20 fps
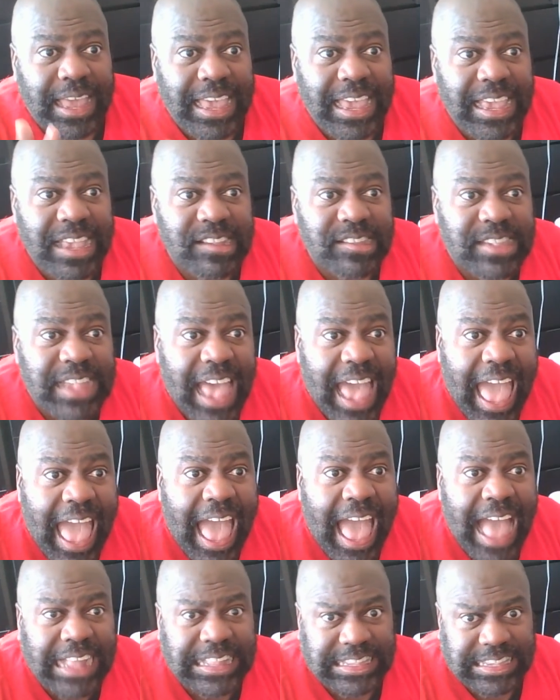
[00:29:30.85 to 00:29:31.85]
He's
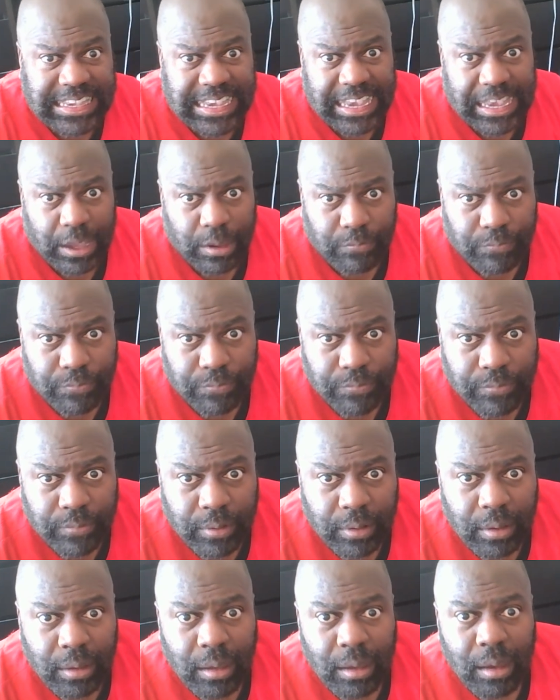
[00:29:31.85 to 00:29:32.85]
active,
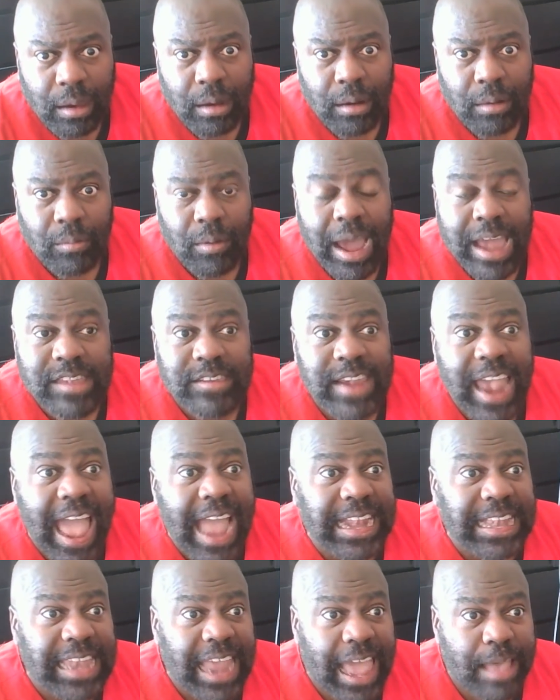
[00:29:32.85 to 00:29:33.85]
right?
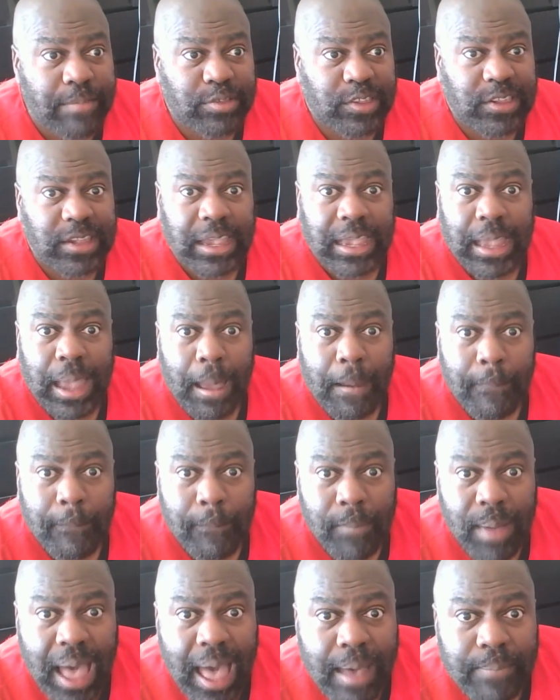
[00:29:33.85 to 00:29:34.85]
Jack Dempsey,
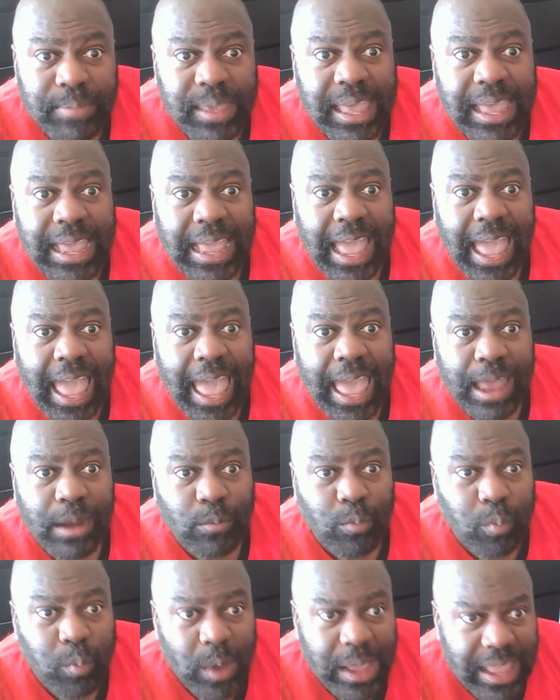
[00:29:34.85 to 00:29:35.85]
bobbing
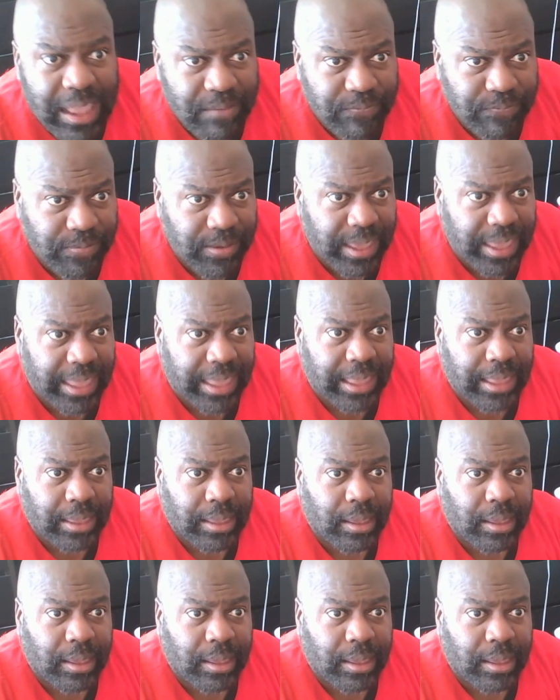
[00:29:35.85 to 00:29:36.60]
and weaving.